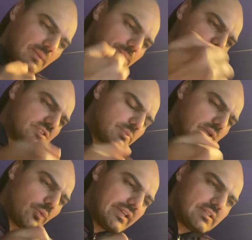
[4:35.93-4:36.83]
principally
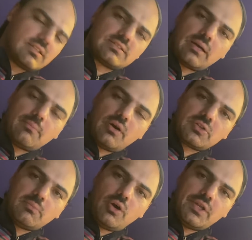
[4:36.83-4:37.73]
when it is
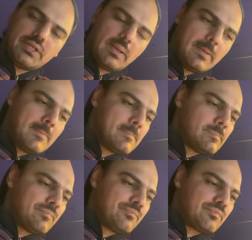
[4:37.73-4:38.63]
about money.
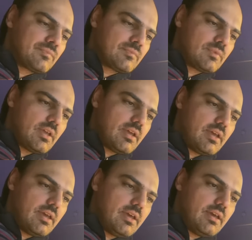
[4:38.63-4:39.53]

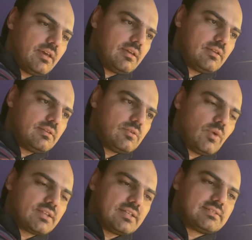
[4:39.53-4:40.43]
And
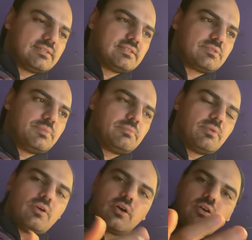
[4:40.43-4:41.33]
what I see that
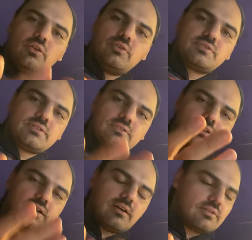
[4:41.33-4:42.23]
people are
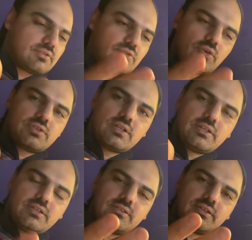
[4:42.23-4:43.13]
losing
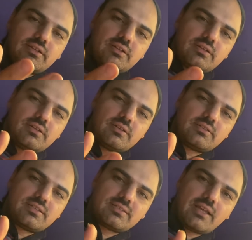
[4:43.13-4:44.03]
totally
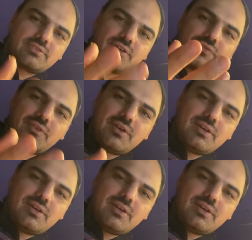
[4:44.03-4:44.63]
the sense of